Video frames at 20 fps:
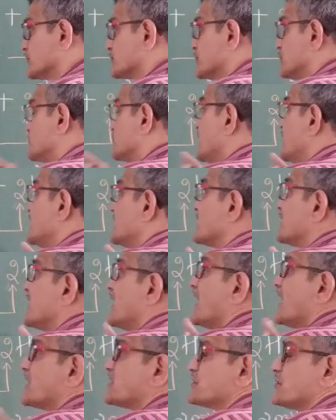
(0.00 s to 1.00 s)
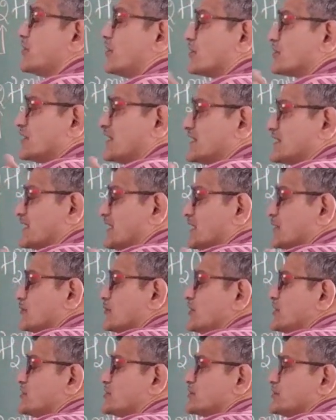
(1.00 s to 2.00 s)
So that reaction or that
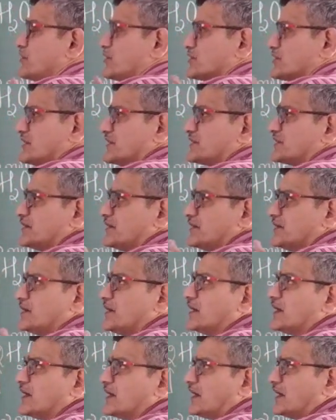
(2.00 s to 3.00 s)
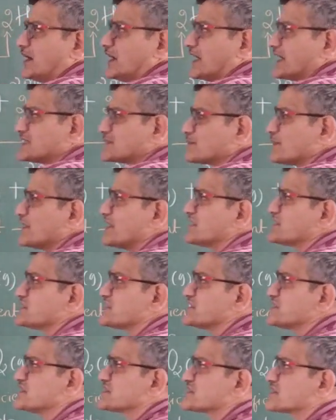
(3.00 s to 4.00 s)
calculation or that
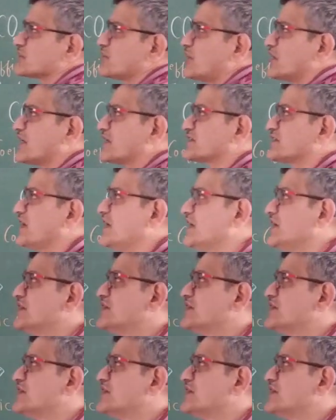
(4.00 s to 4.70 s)
explanation is called as a